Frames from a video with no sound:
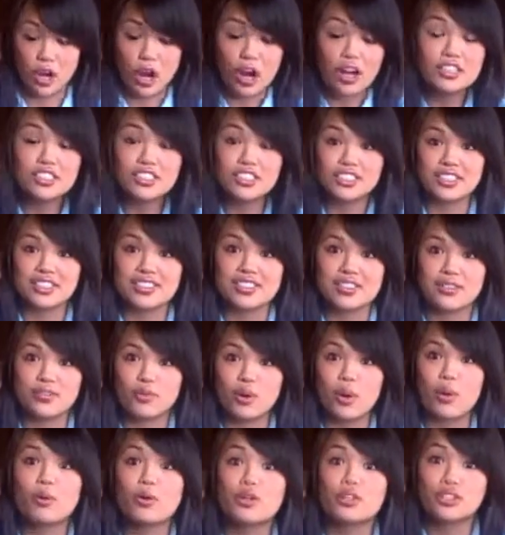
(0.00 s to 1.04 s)
conscious of
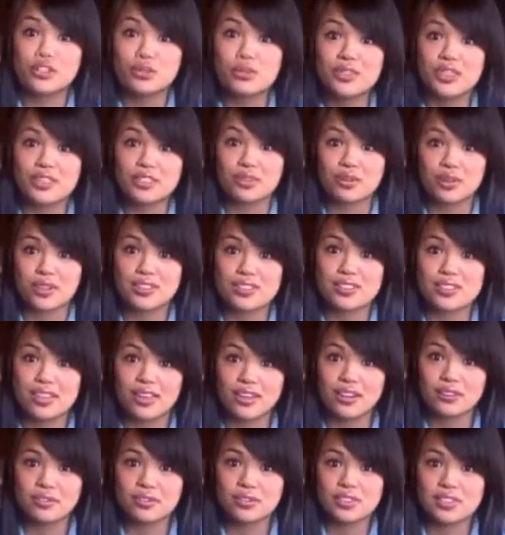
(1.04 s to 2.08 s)
what we're doing to
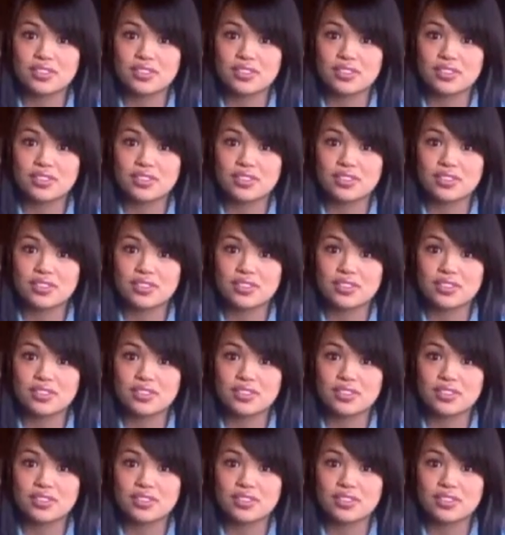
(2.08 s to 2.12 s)
ourselves.